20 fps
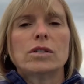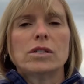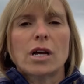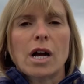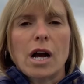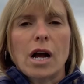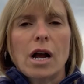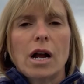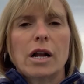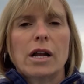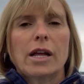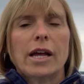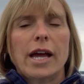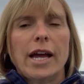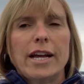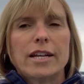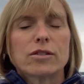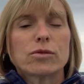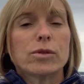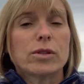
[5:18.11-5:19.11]
darn
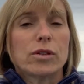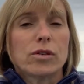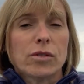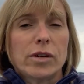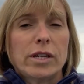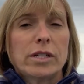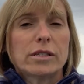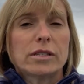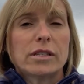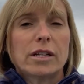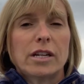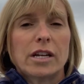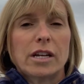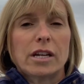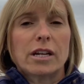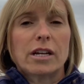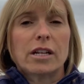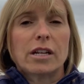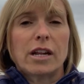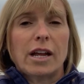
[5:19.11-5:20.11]
caked with grease that it
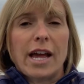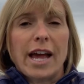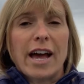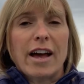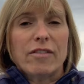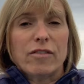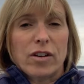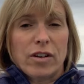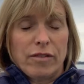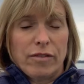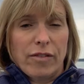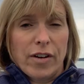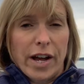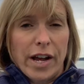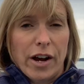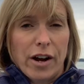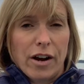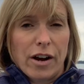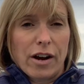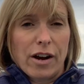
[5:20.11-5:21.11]
could have a
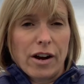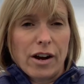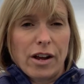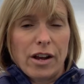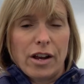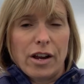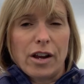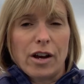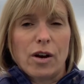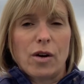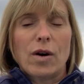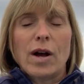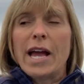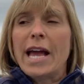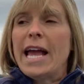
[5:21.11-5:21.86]
fire, you know?